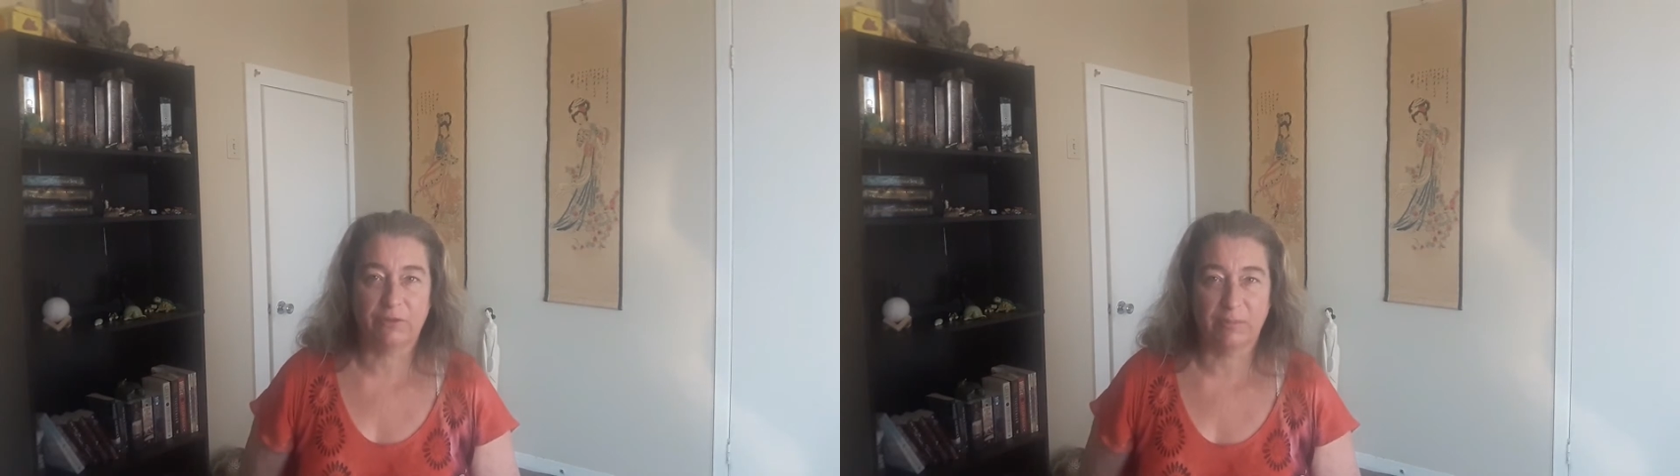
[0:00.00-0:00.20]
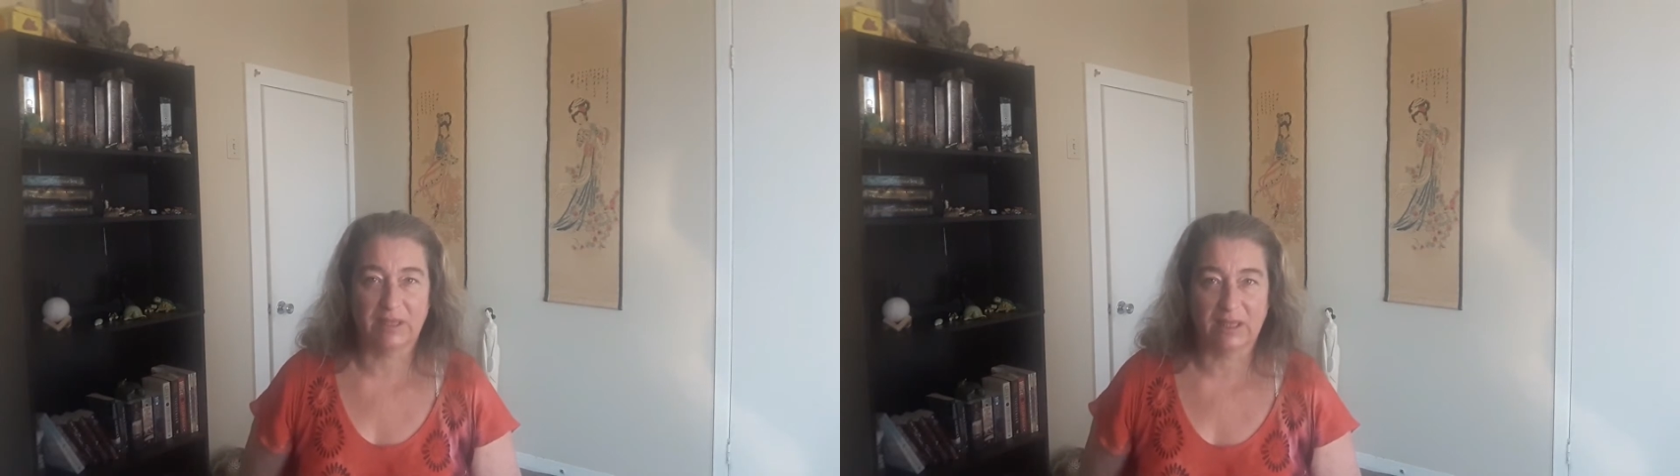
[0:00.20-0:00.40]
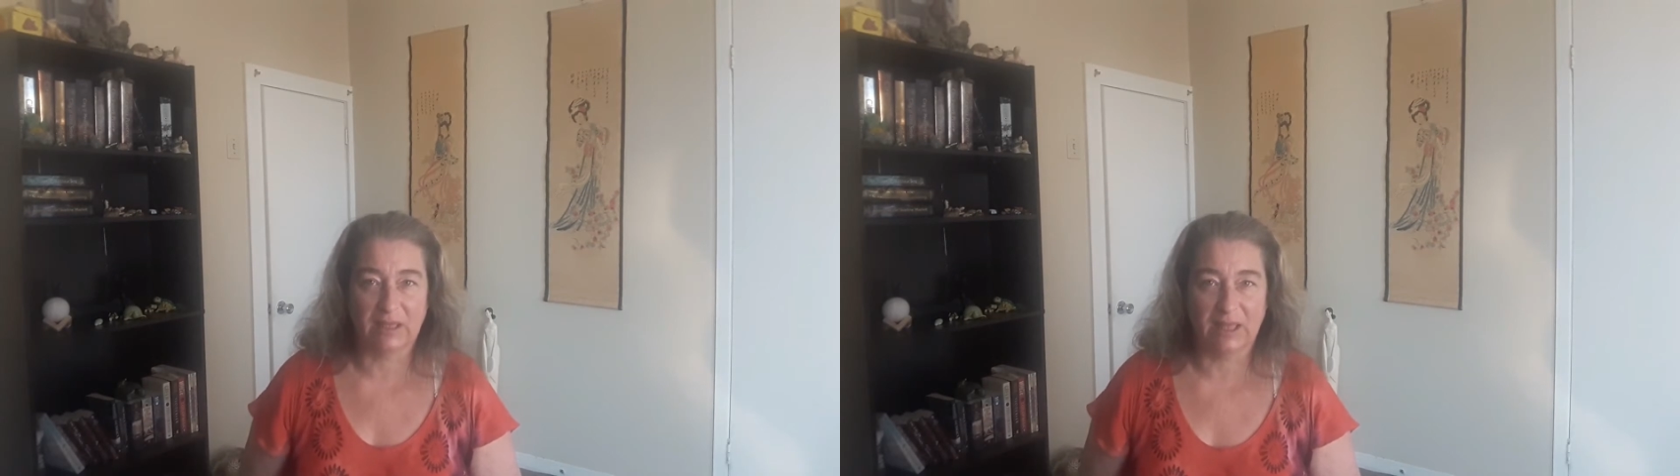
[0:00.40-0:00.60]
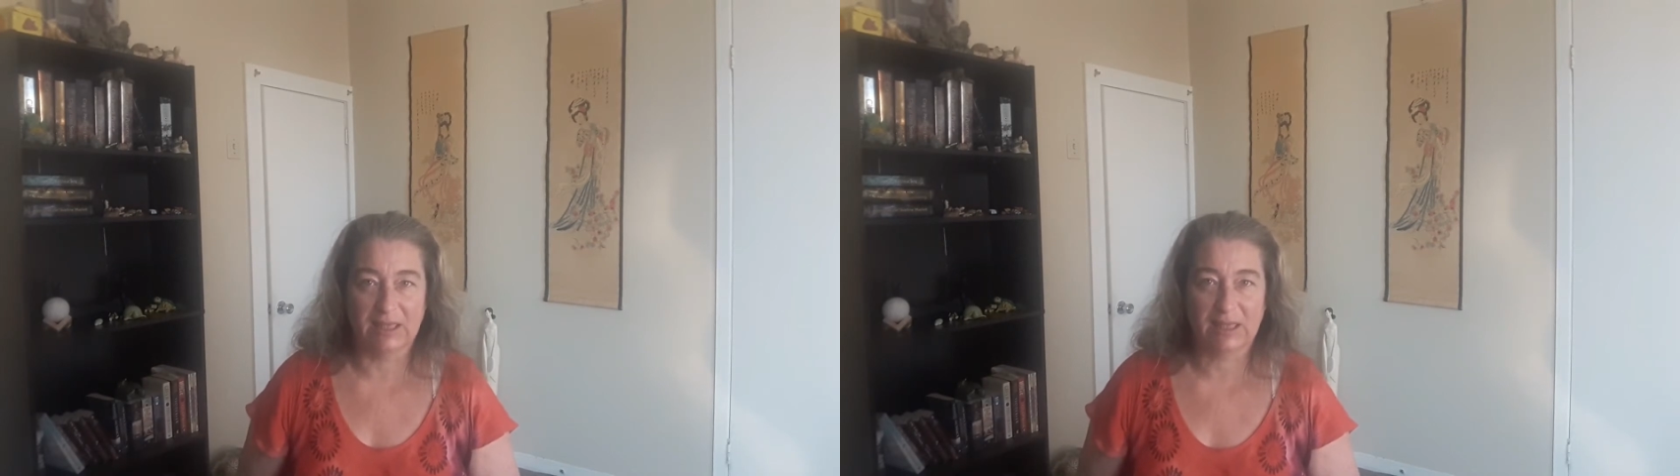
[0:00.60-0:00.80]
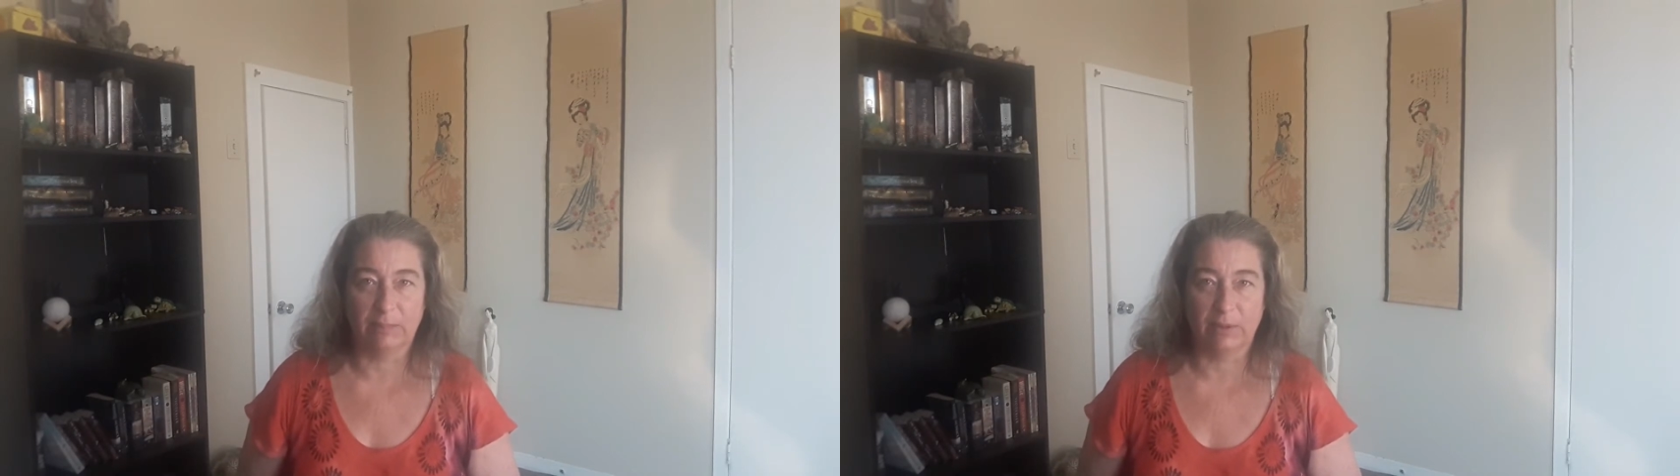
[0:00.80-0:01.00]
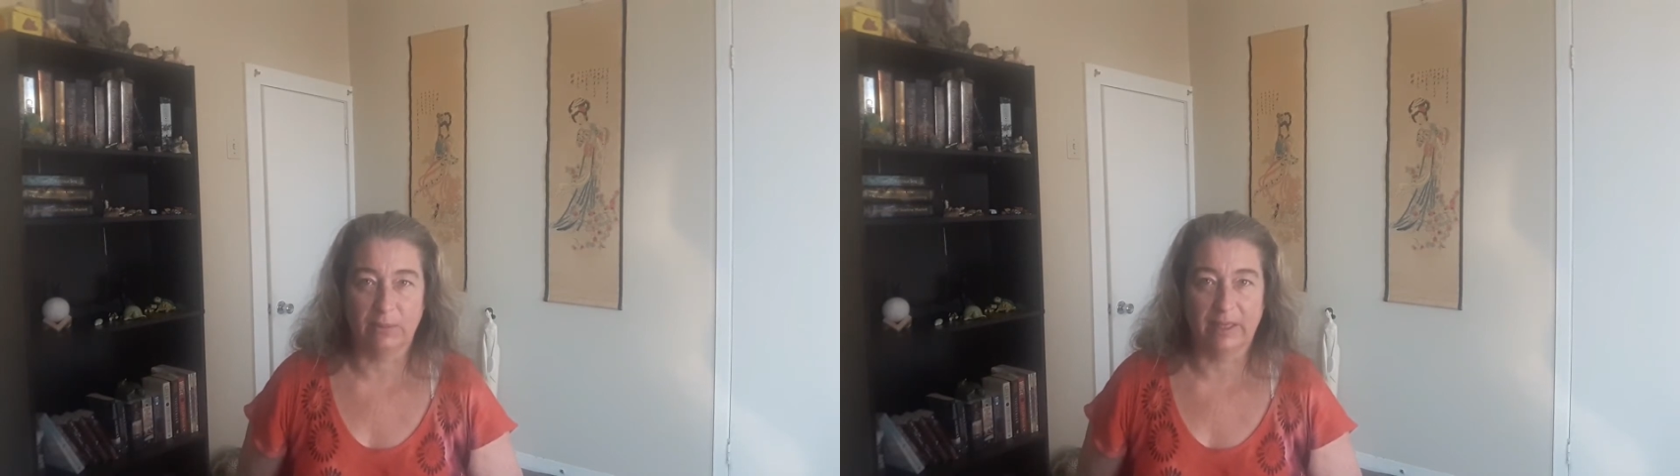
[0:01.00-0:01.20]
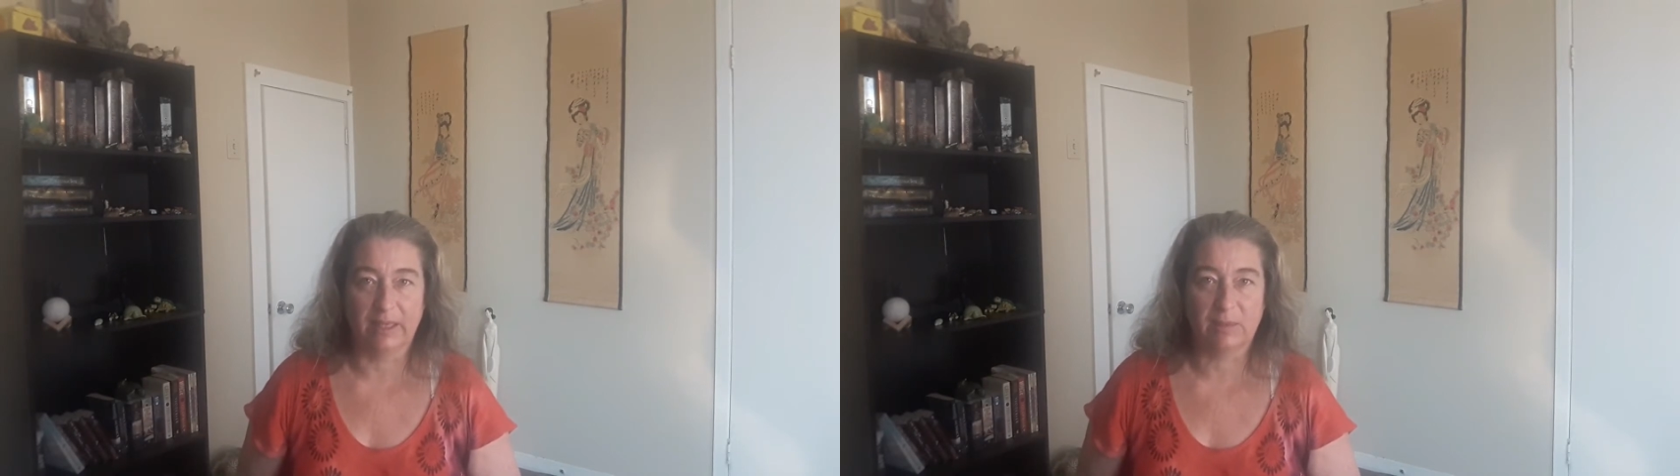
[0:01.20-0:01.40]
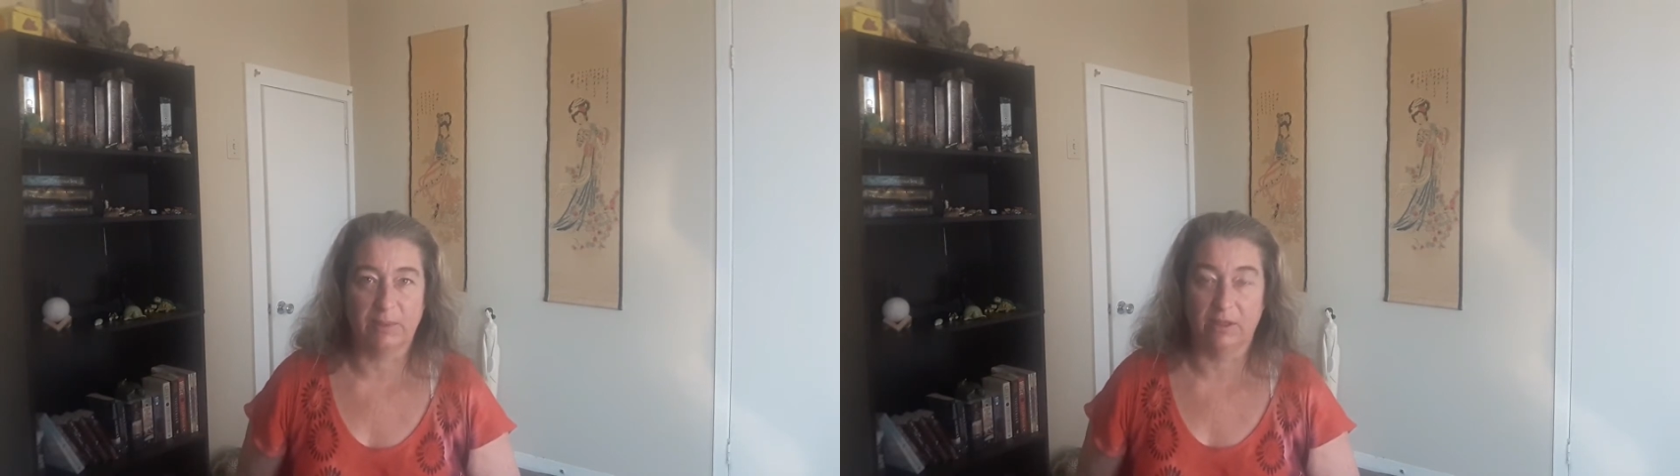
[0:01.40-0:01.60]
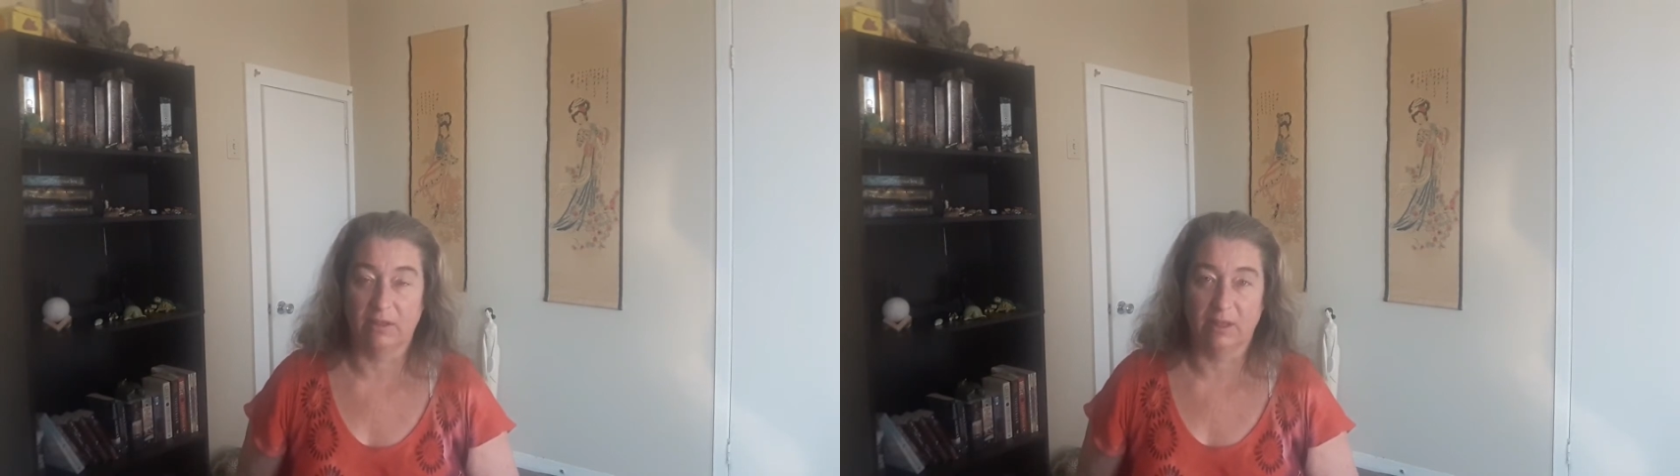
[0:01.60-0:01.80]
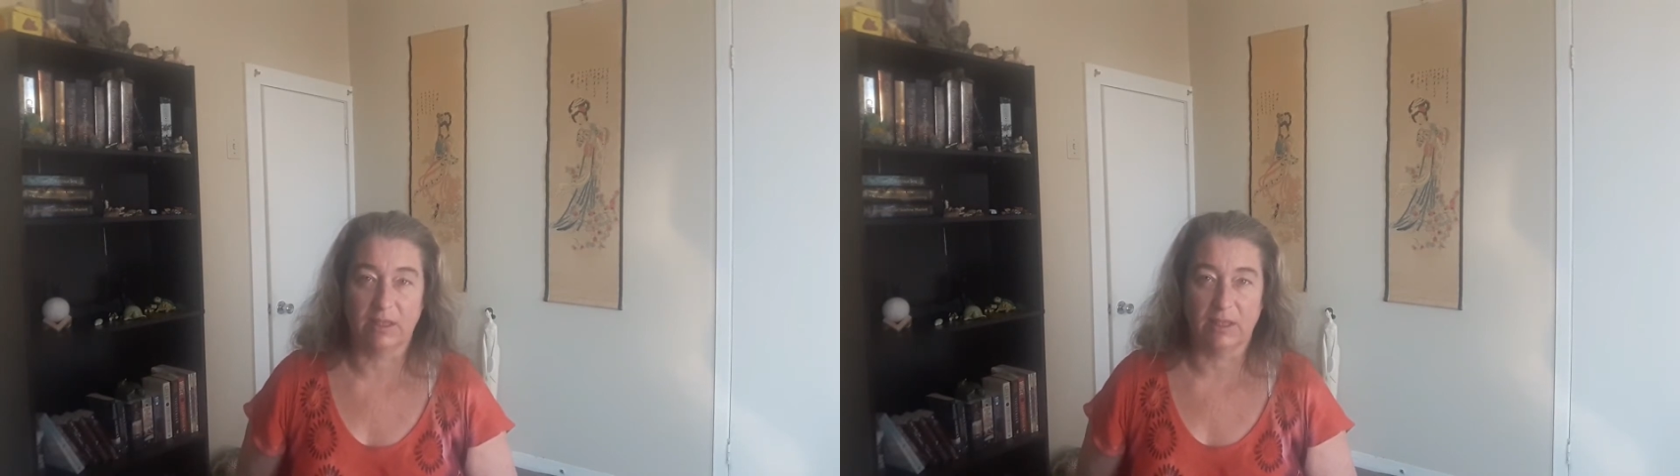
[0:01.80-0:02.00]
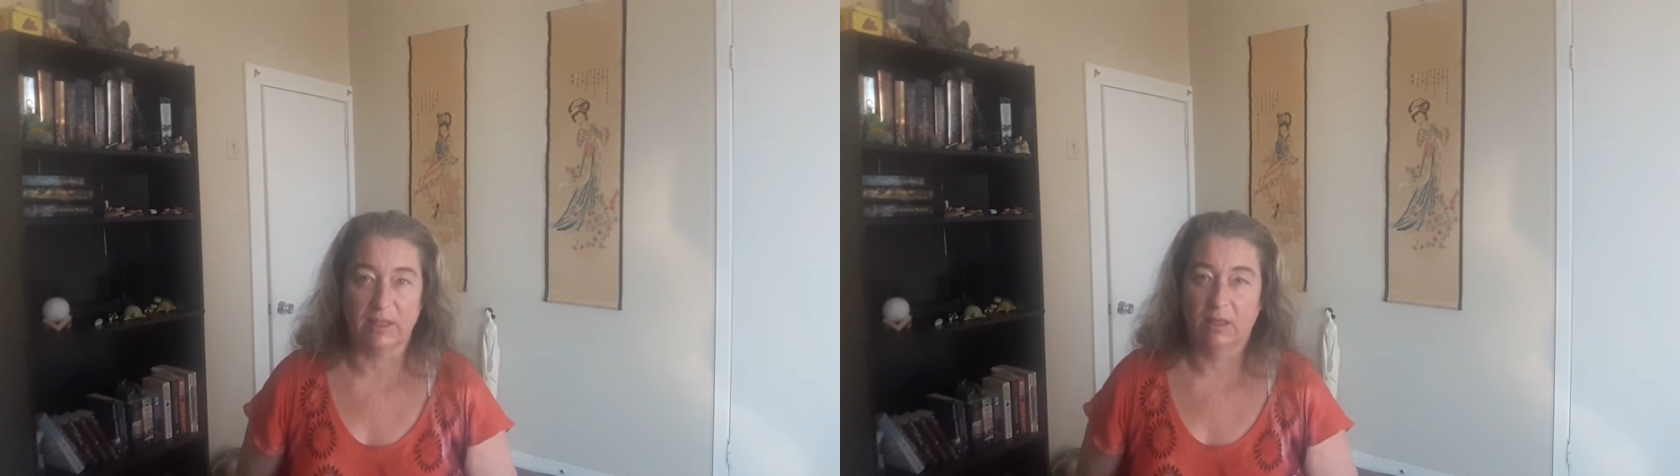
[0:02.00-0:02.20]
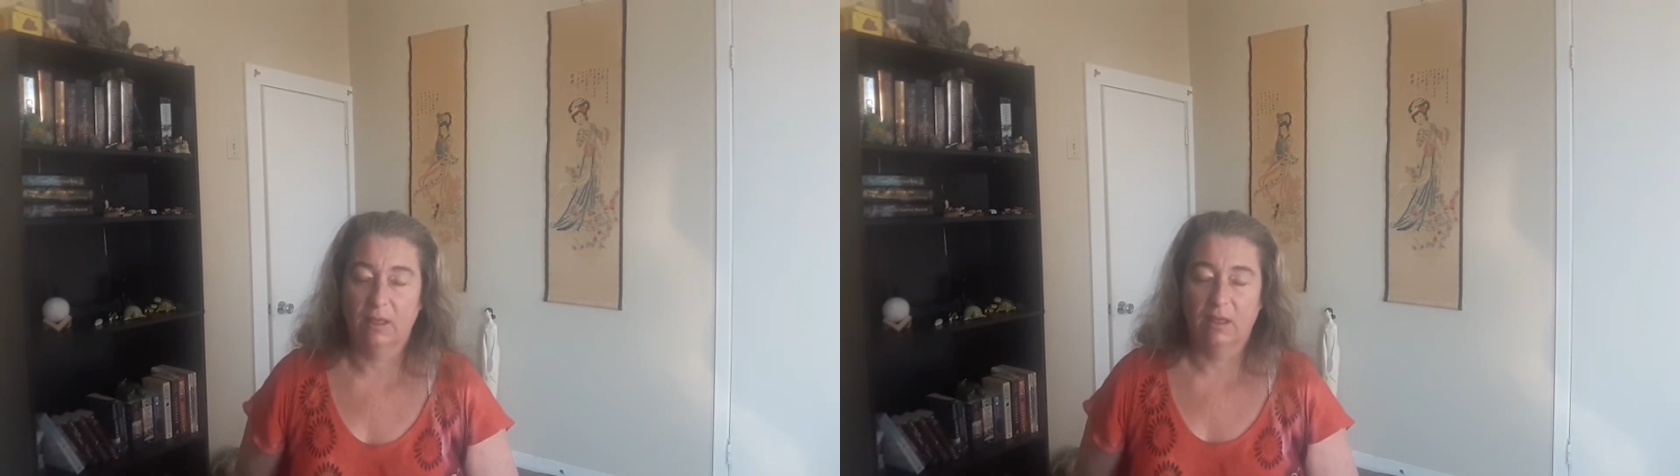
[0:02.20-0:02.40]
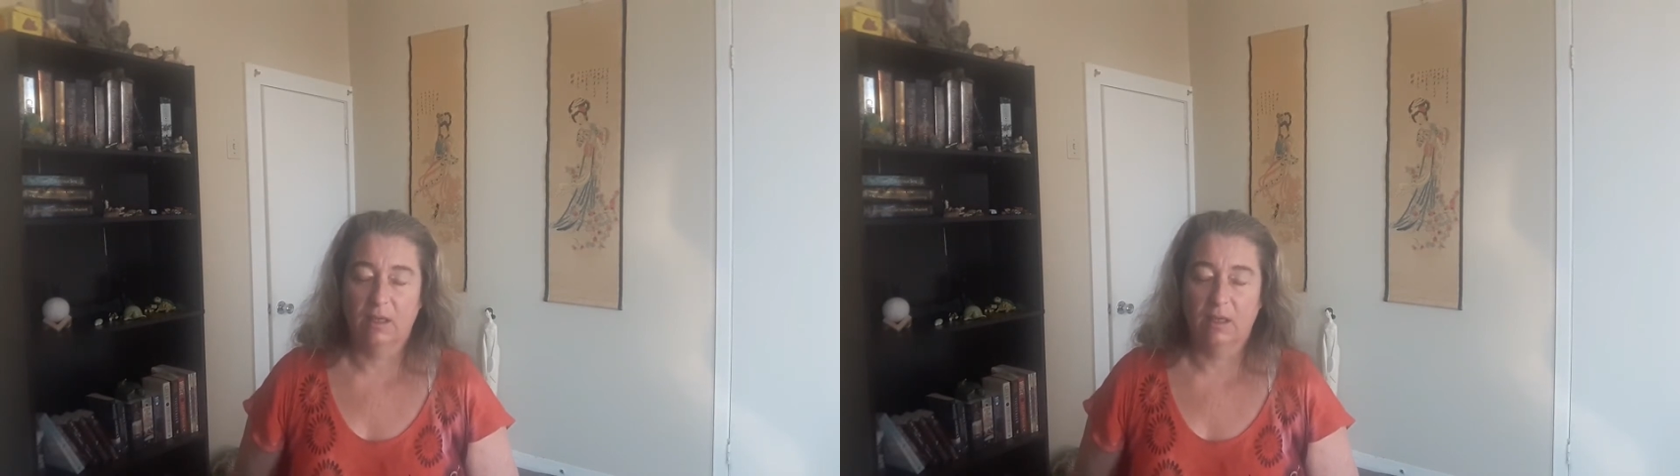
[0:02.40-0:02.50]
for missing the last couple of weeks, but honestly,